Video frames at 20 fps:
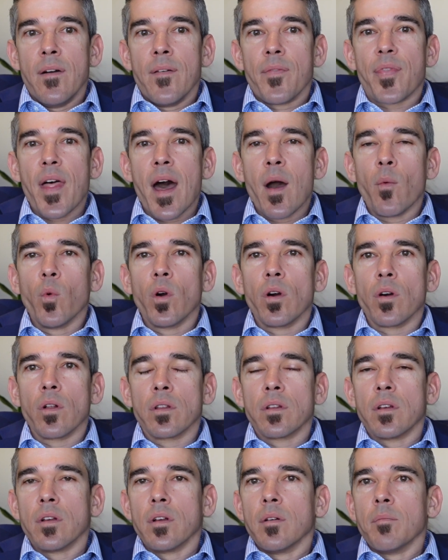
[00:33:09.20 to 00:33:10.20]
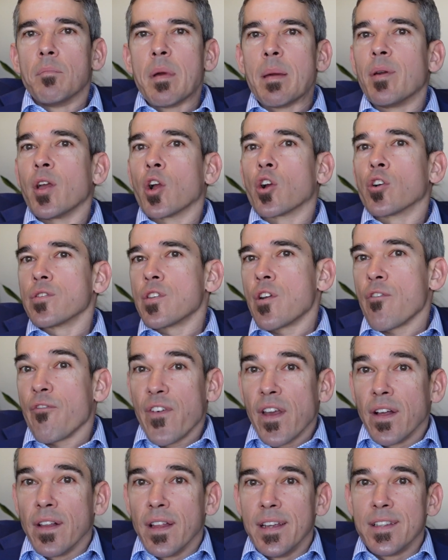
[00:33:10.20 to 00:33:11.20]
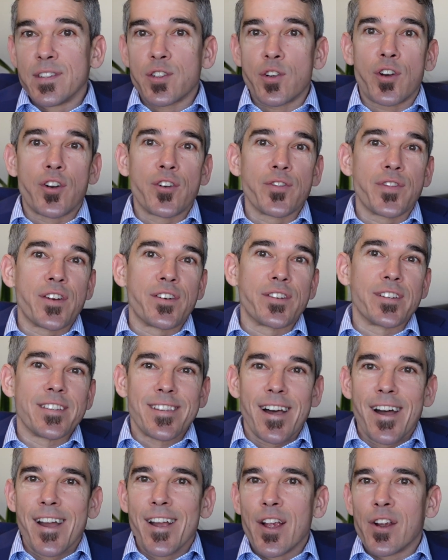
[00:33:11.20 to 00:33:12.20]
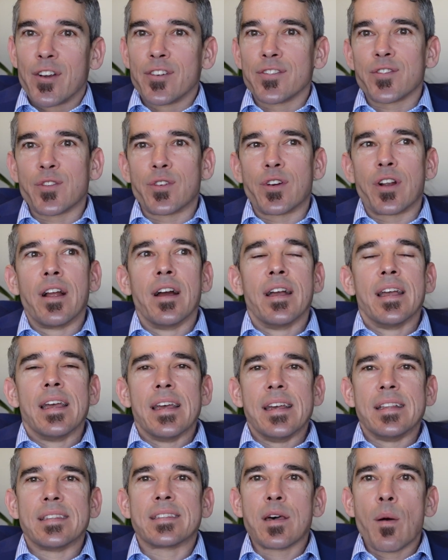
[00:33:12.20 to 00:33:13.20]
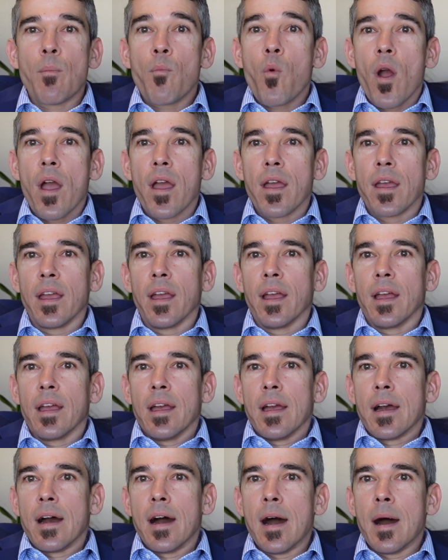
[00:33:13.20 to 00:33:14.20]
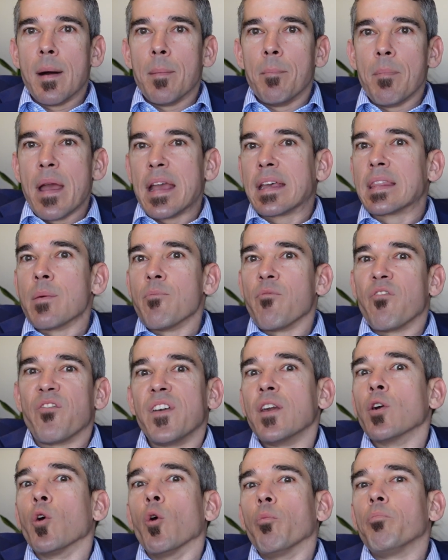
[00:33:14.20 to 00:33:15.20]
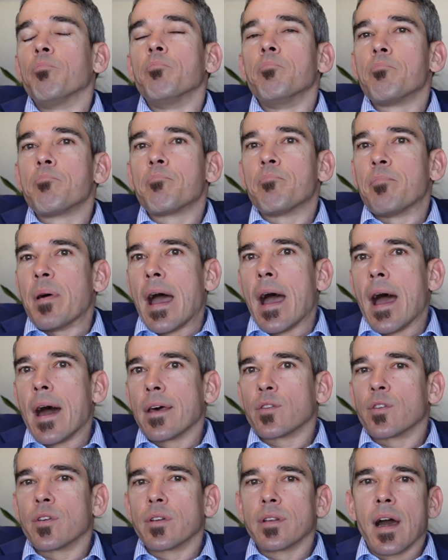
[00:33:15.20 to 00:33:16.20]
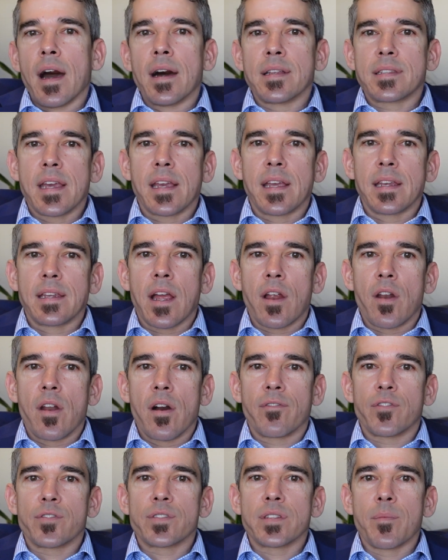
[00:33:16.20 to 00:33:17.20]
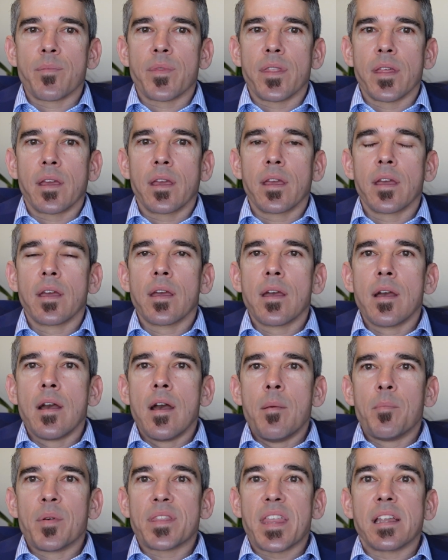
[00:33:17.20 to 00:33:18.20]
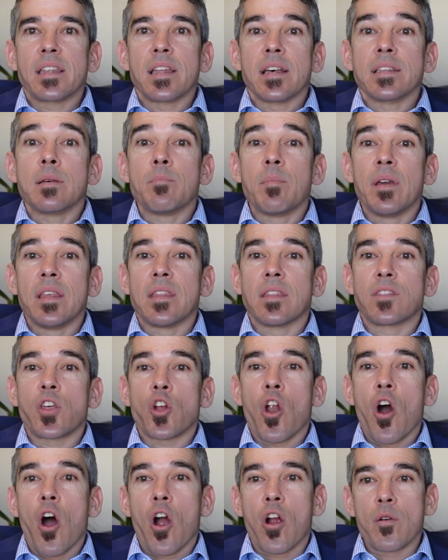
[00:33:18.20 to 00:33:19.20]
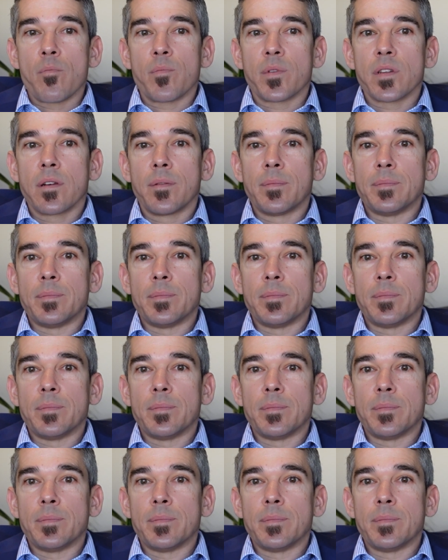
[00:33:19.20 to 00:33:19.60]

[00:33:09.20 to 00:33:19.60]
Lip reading: that will maybe hurt their feelings or hurt their desires, or in some way make them feel bad or not taken care of or something. But that doesn't mean that they're harmed.